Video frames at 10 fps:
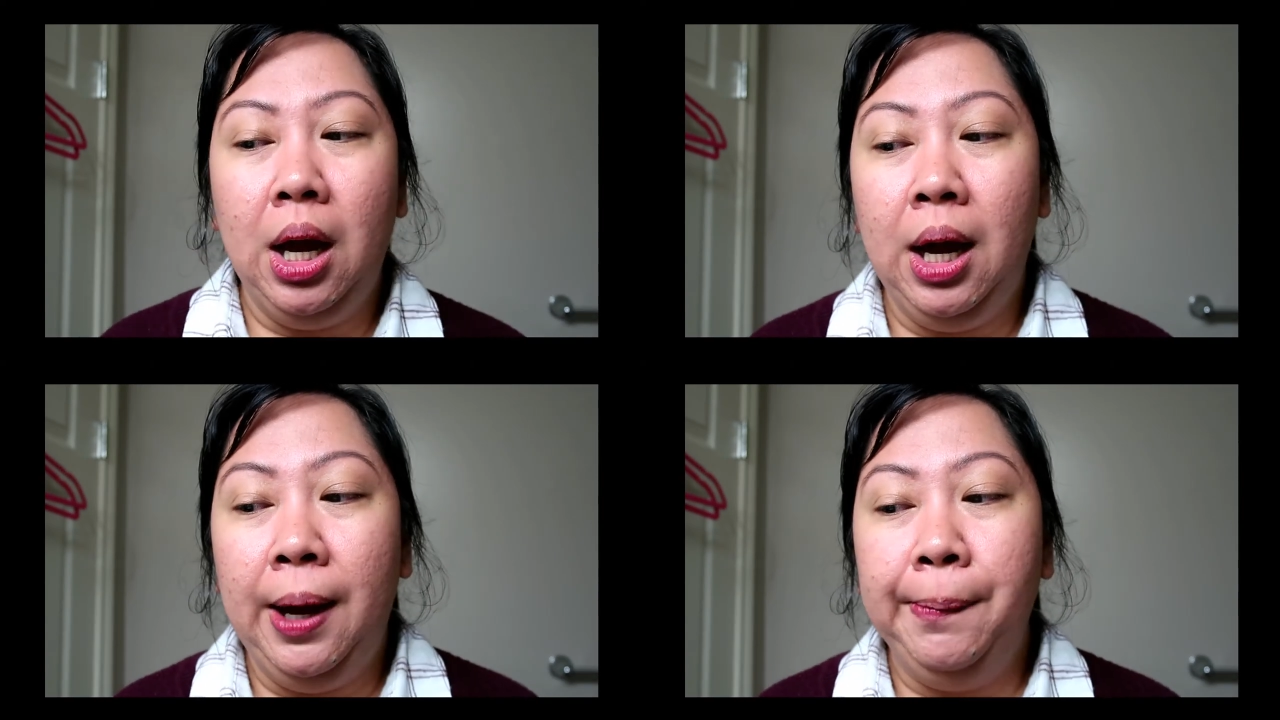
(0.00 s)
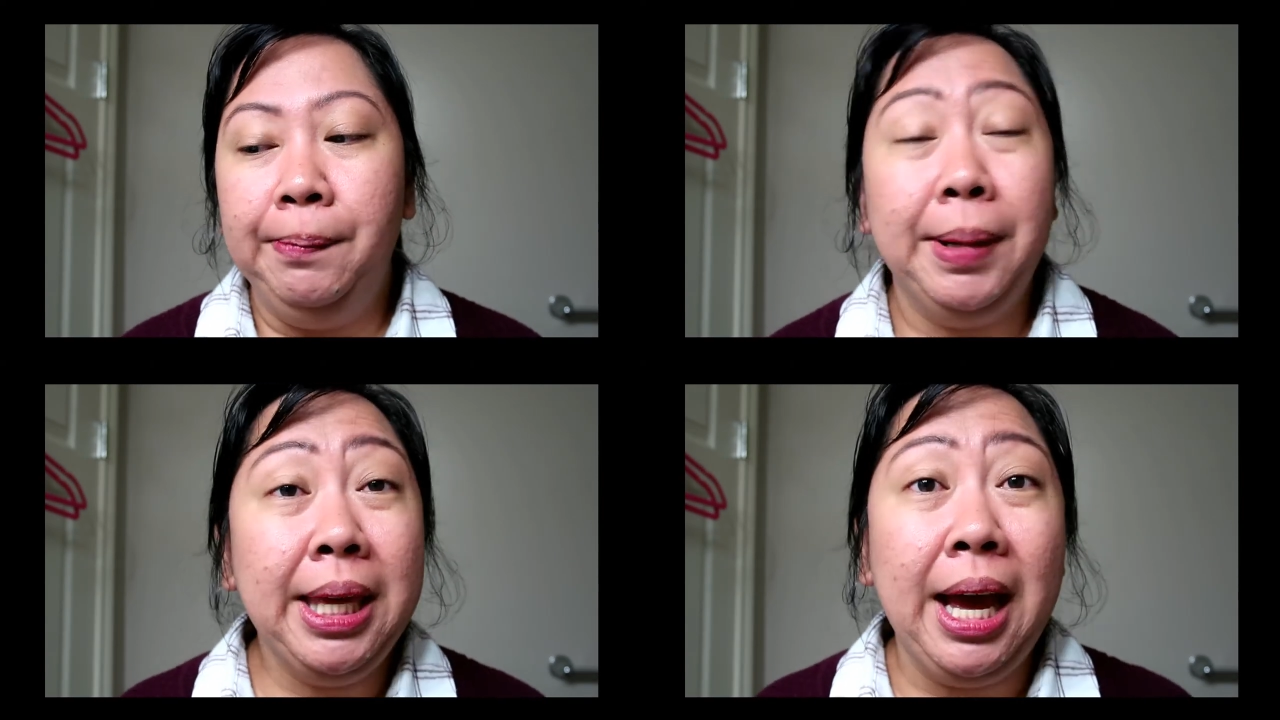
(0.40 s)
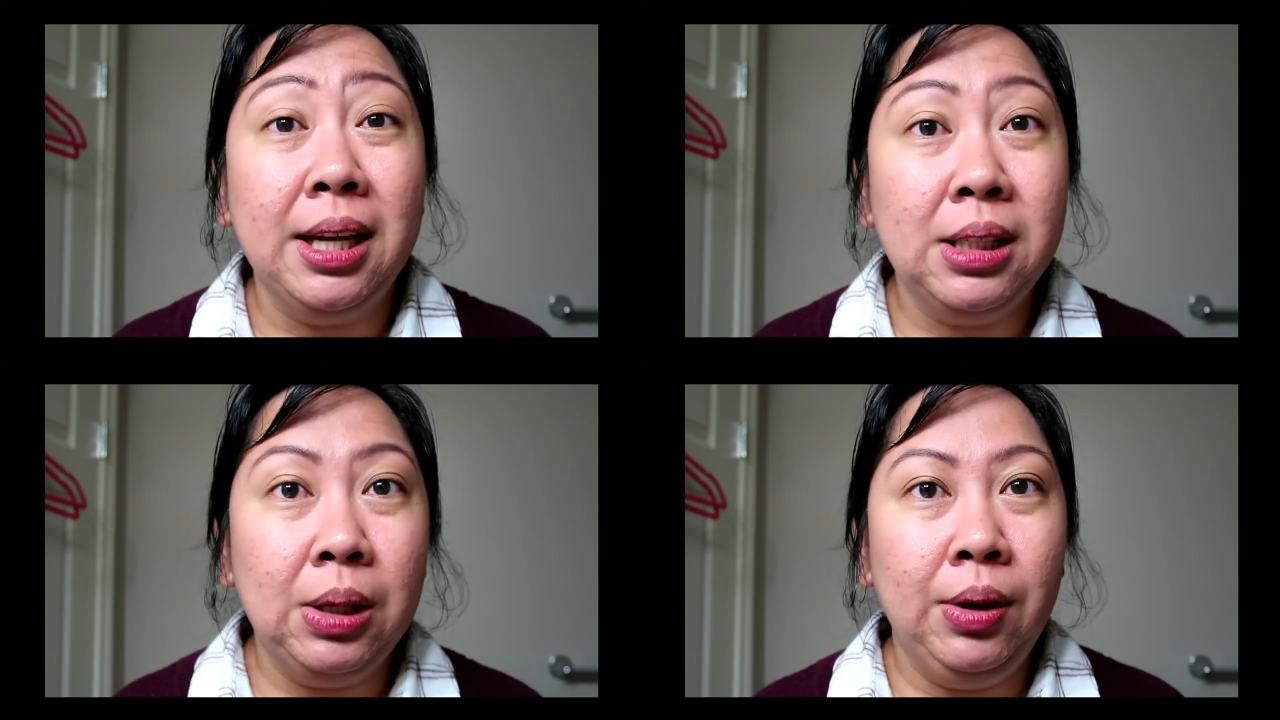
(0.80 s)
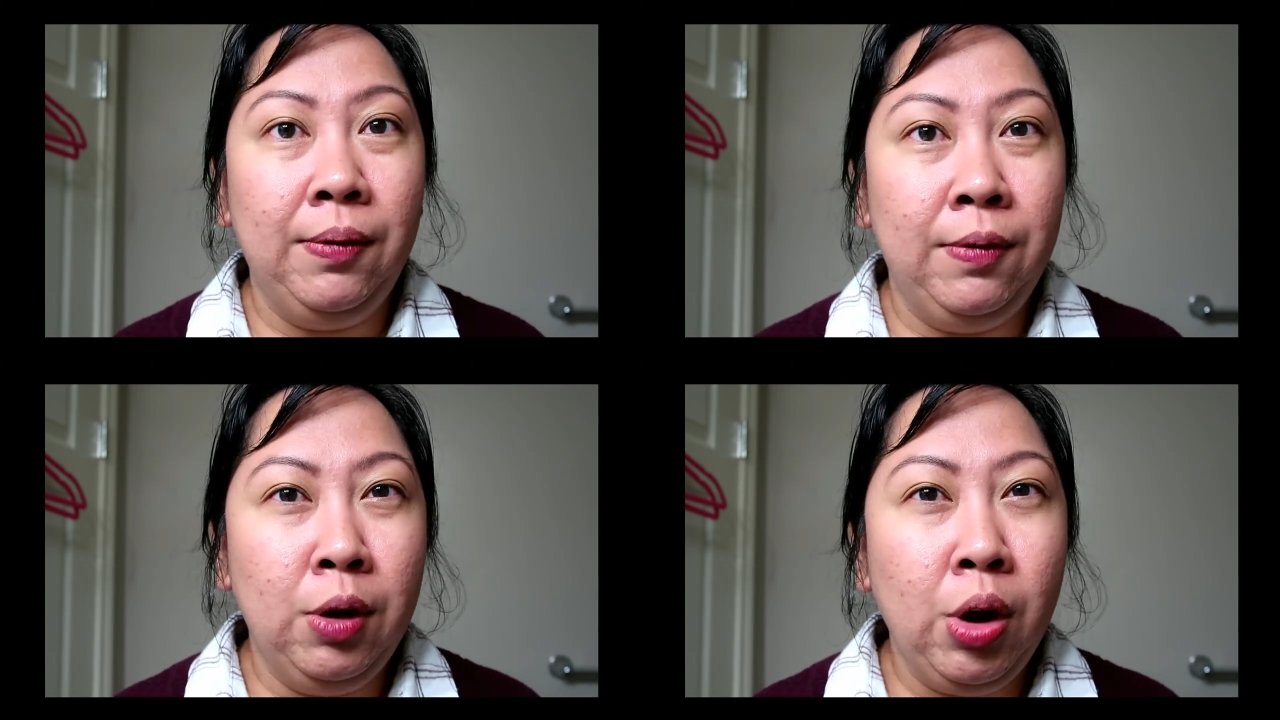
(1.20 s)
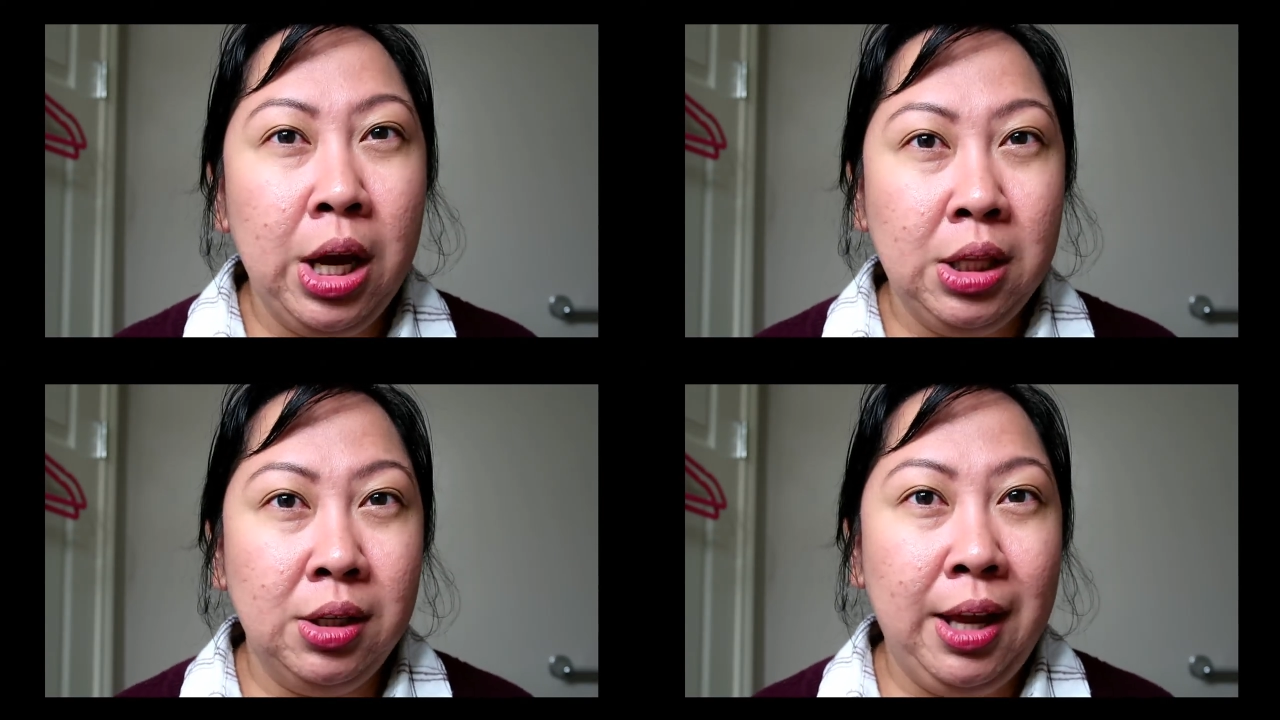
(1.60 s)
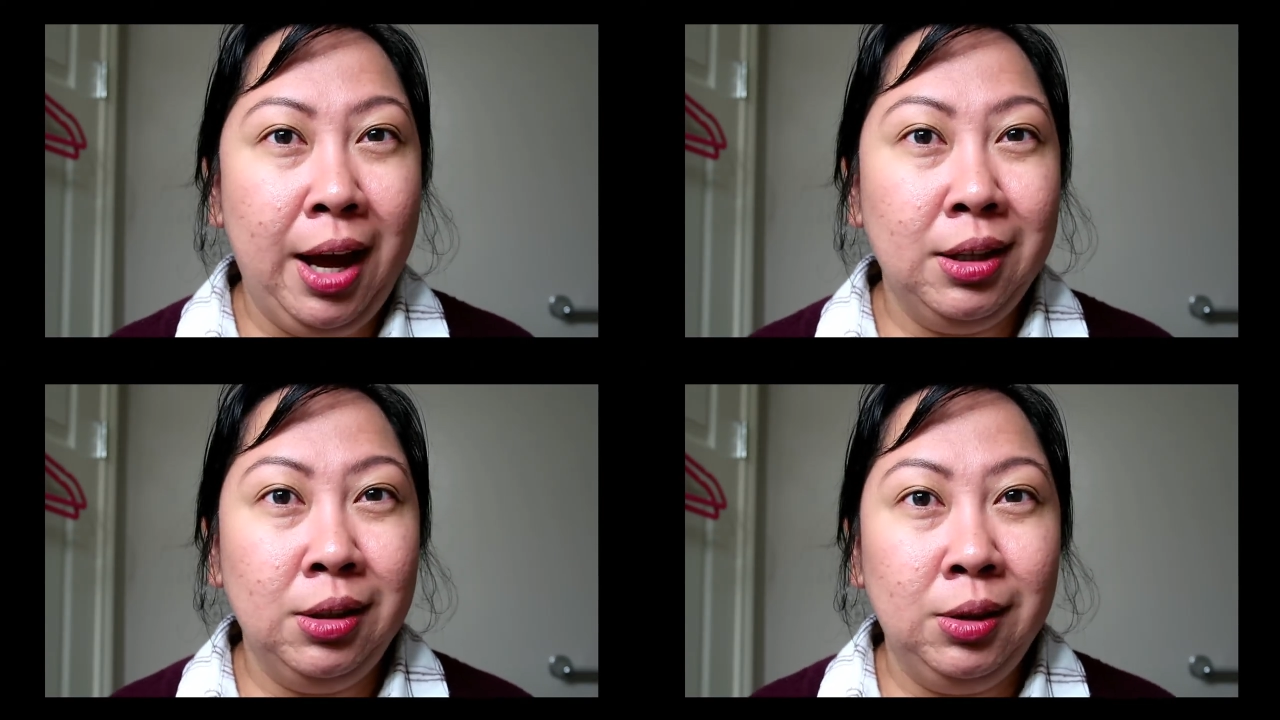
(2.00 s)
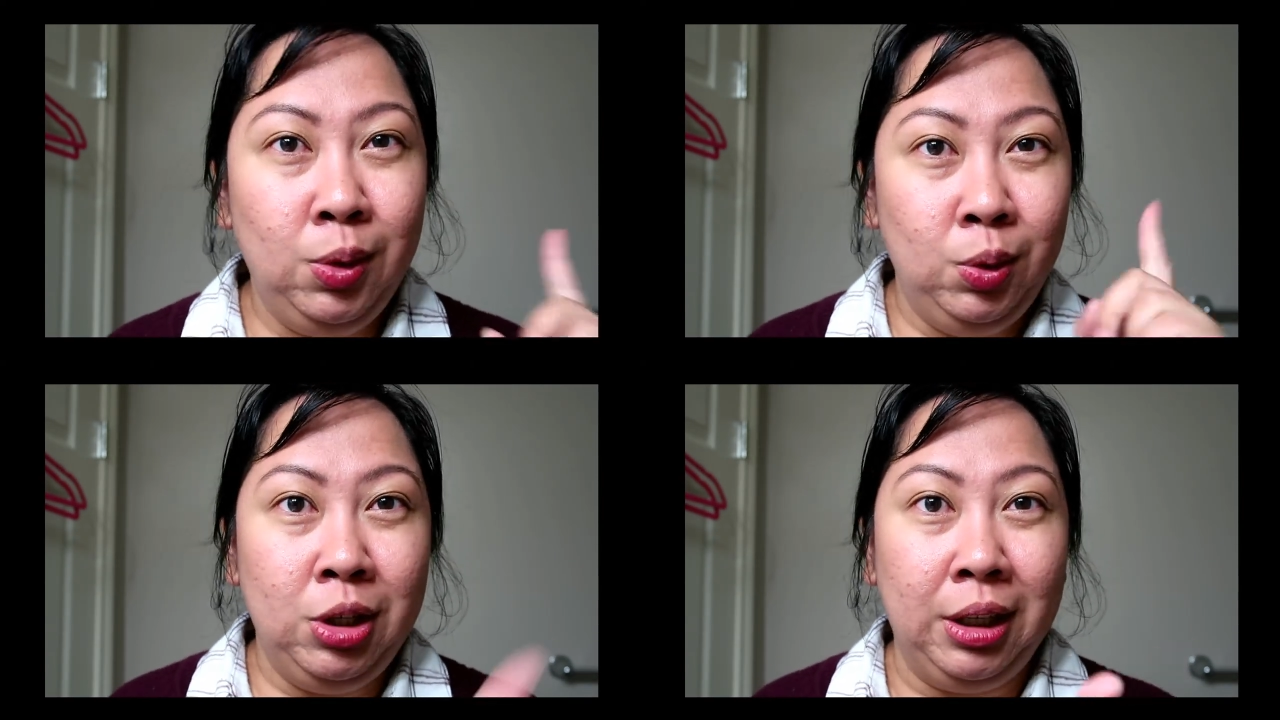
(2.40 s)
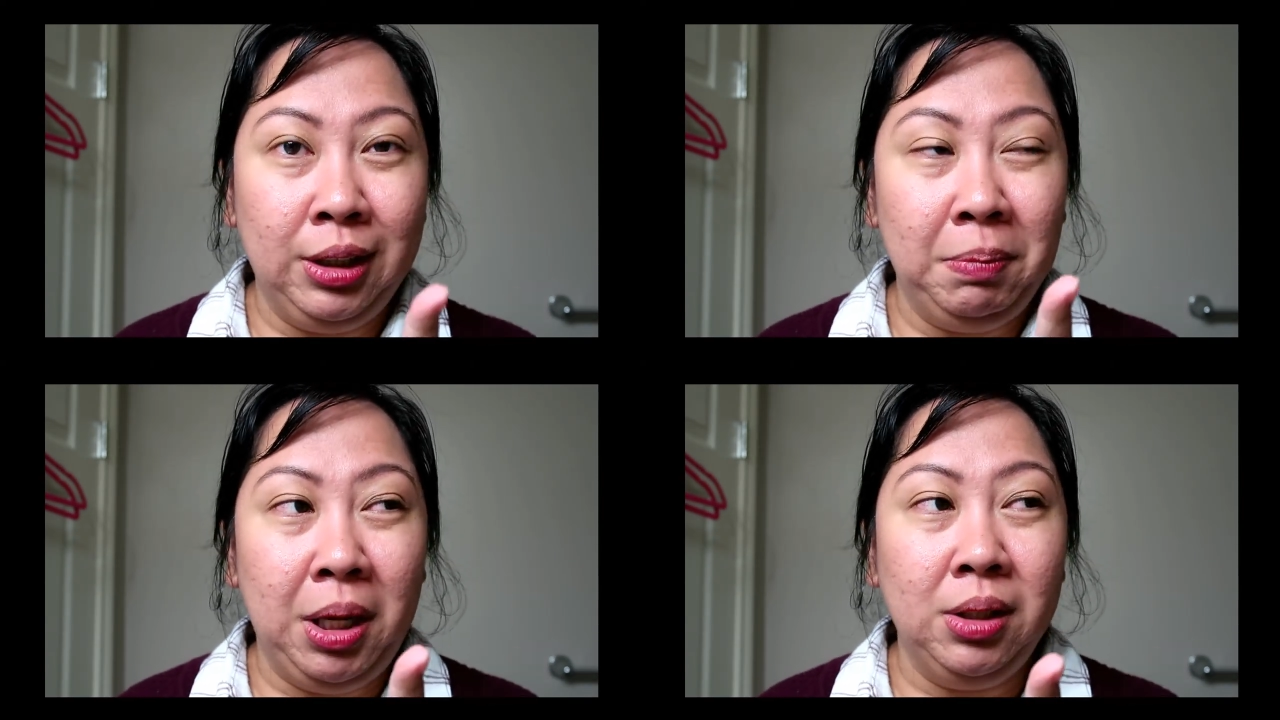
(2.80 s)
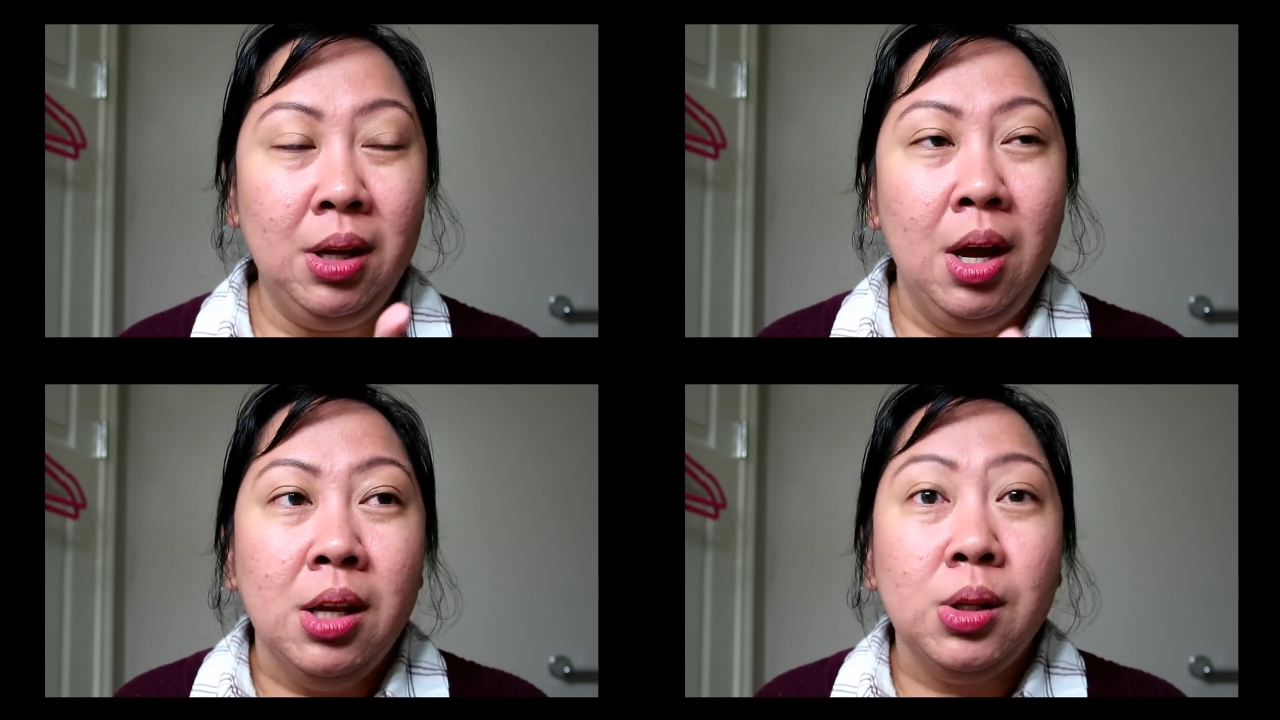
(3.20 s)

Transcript: But yeah, so if you're into that, do check them out.